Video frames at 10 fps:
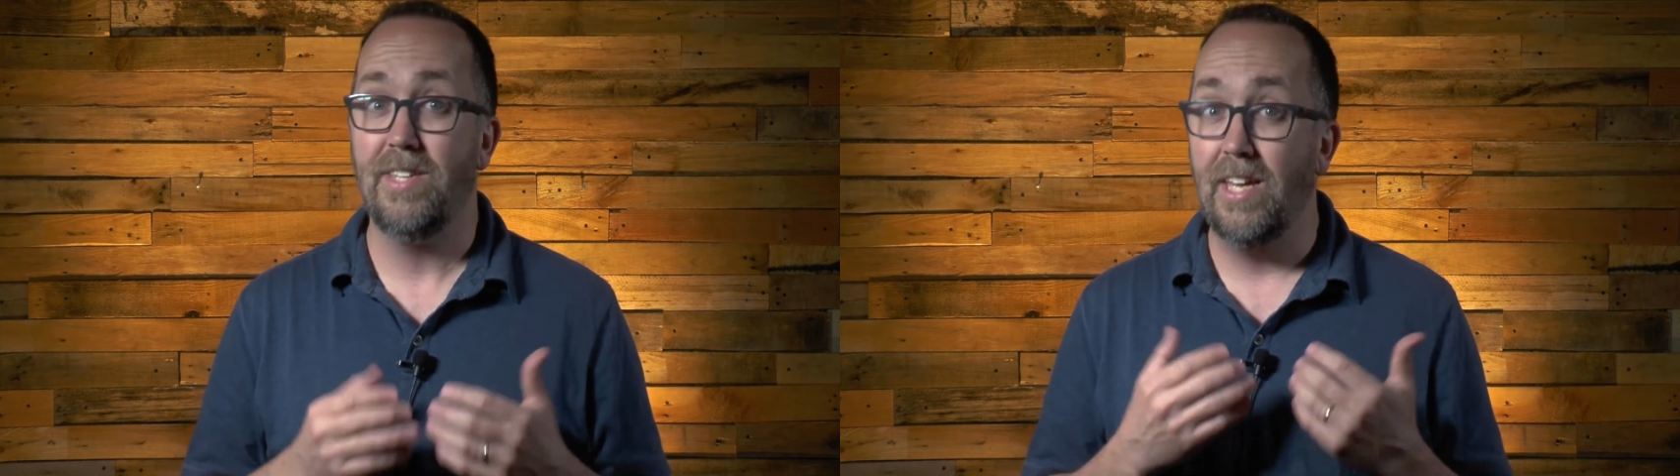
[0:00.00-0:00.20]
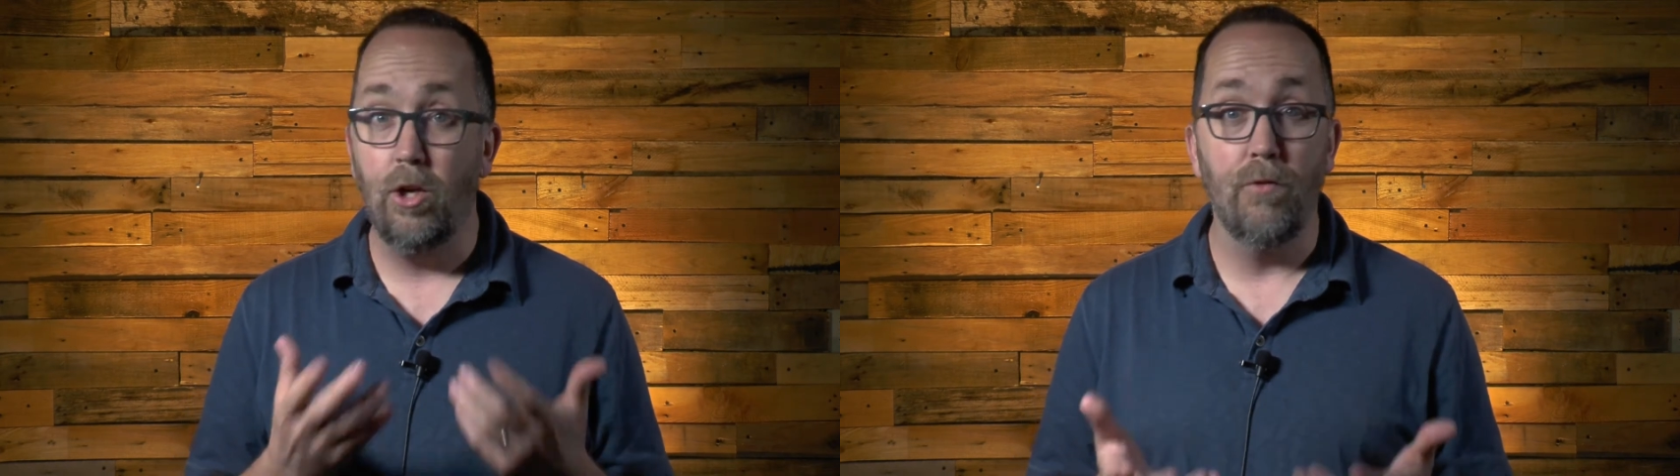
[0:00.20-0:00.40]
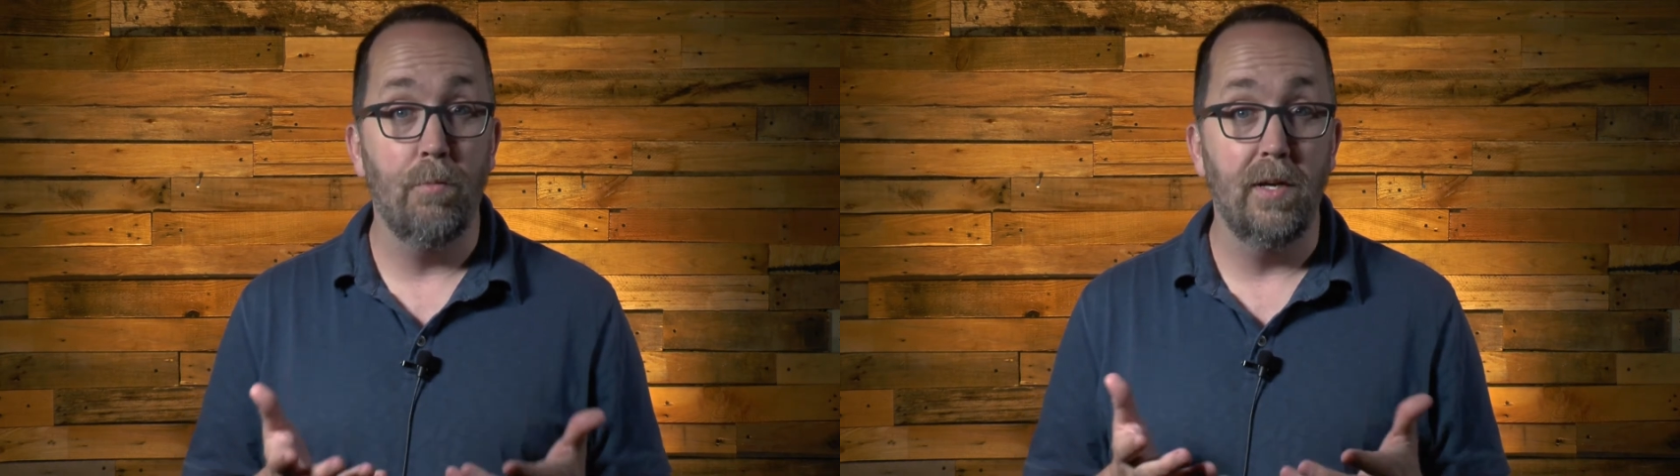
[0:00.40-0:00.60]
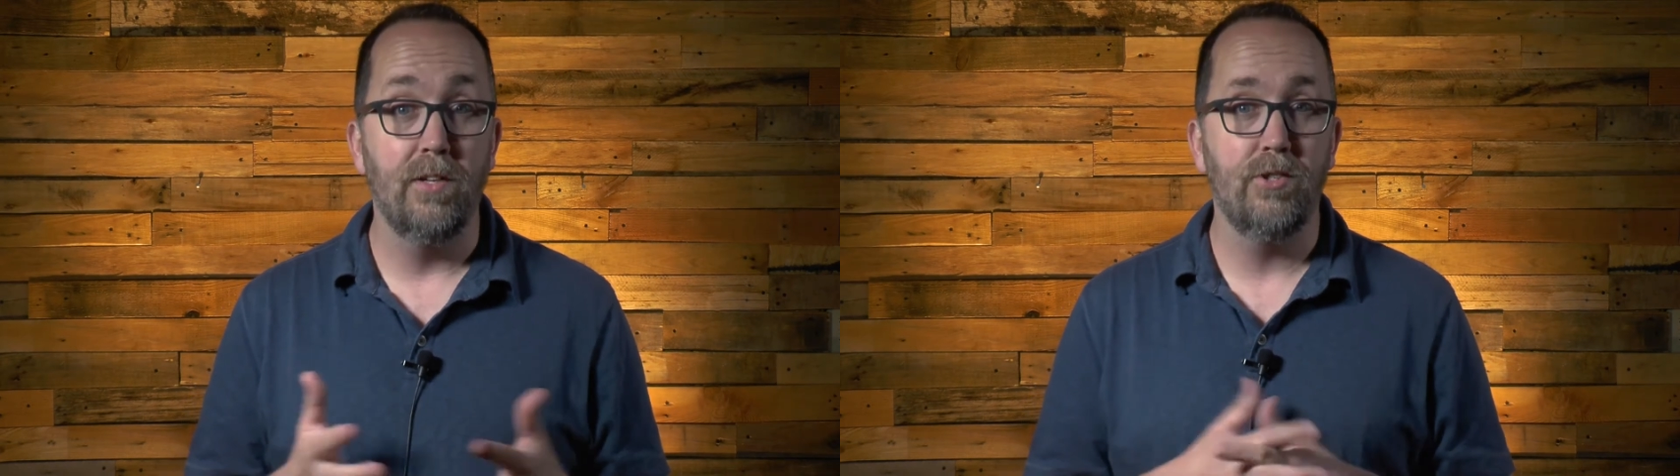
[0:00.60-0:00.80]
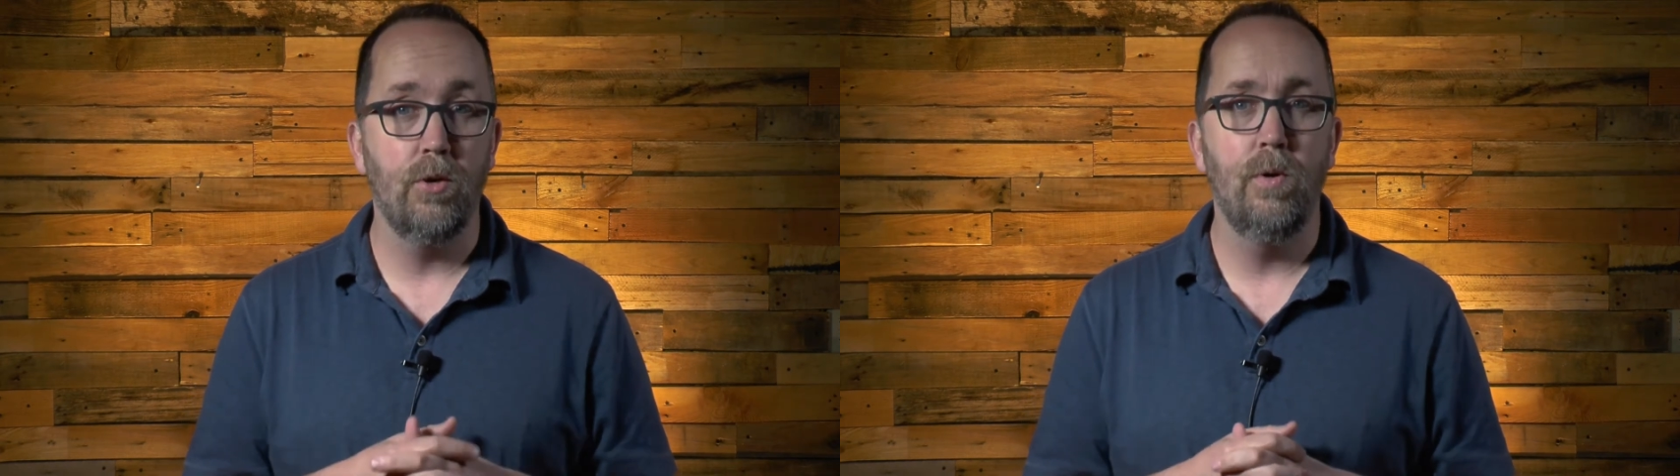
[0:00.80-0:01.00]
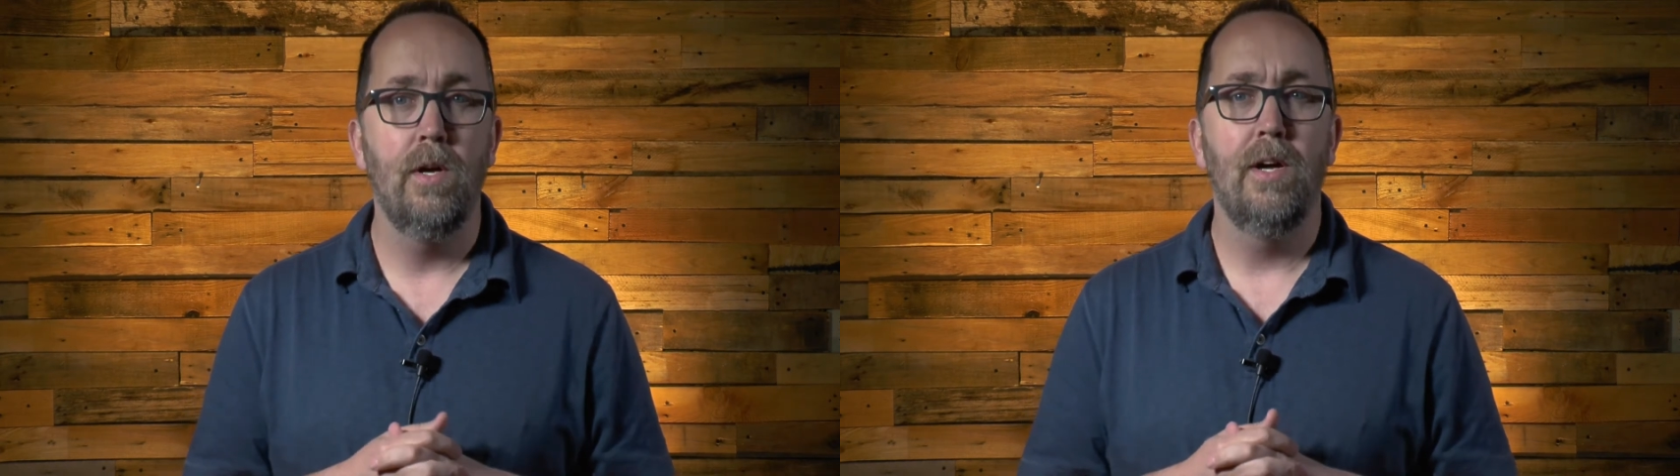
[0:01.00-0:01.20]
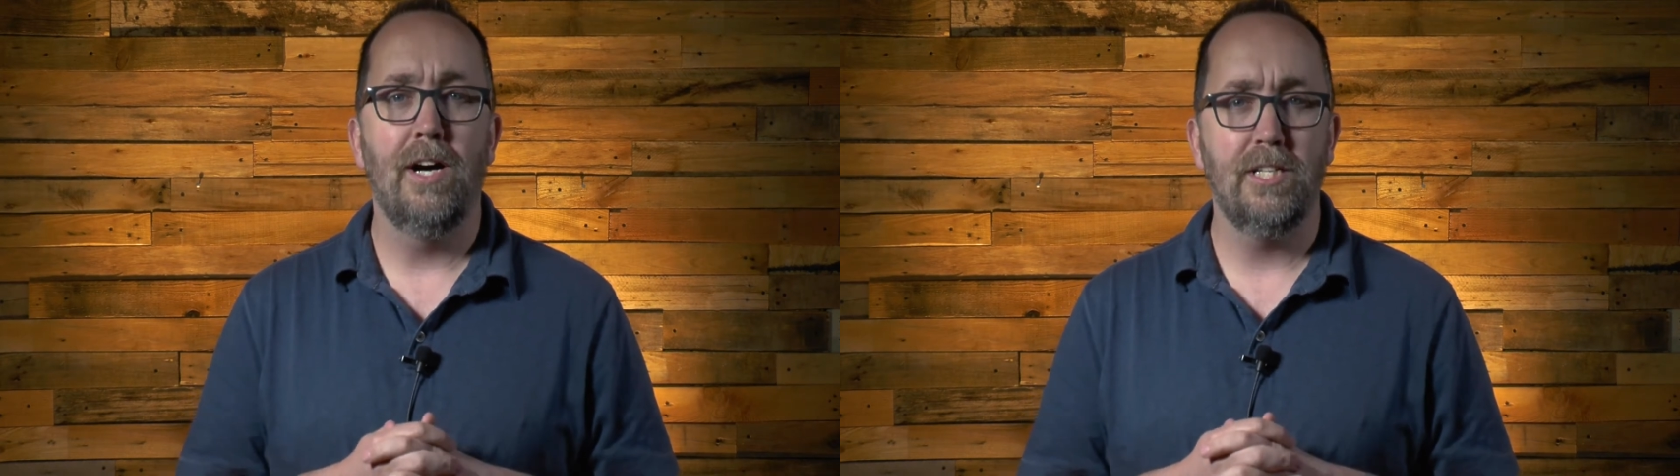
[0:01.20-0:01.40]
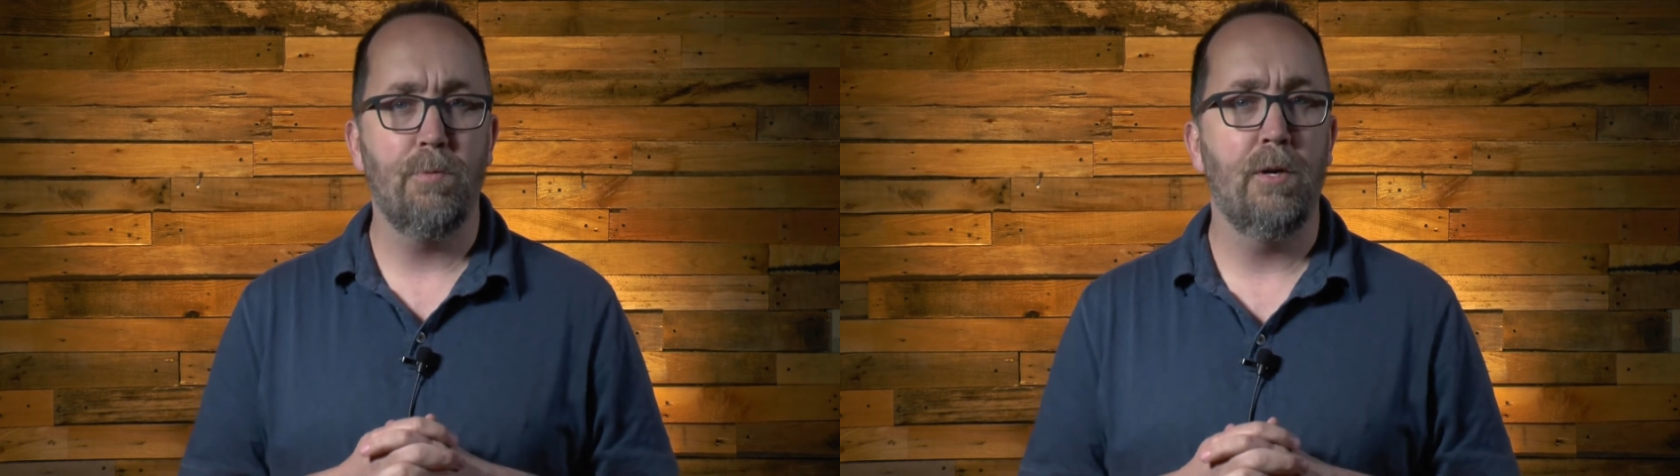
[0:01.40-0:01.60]
Thank you for being so
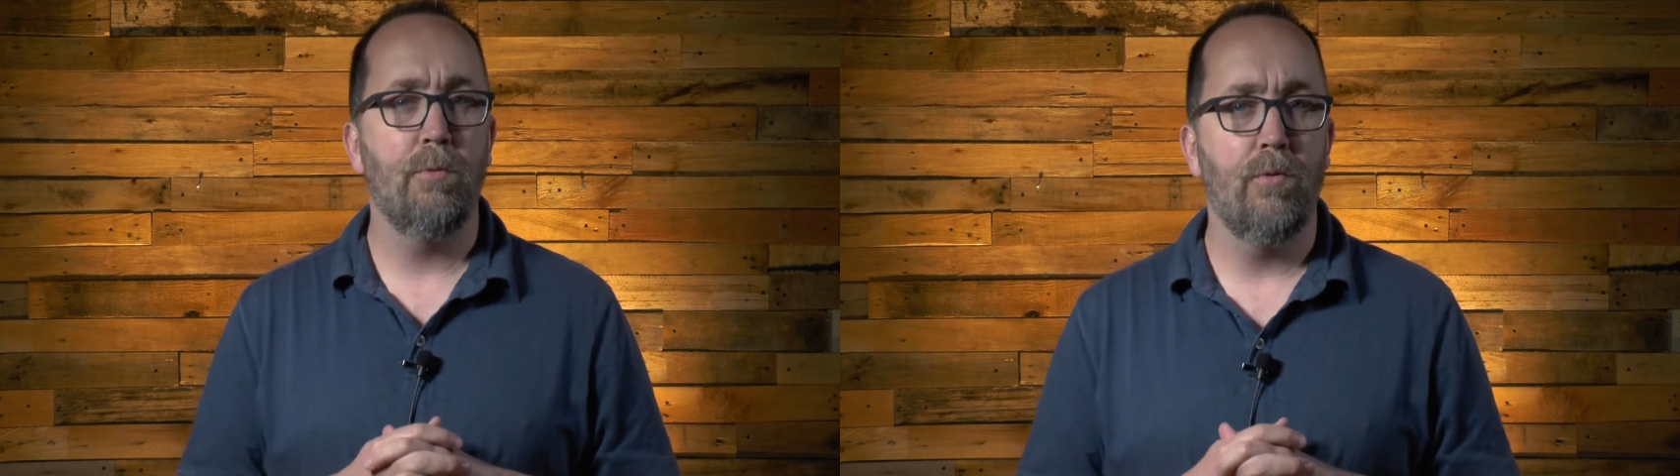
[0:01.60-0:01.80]
hospitable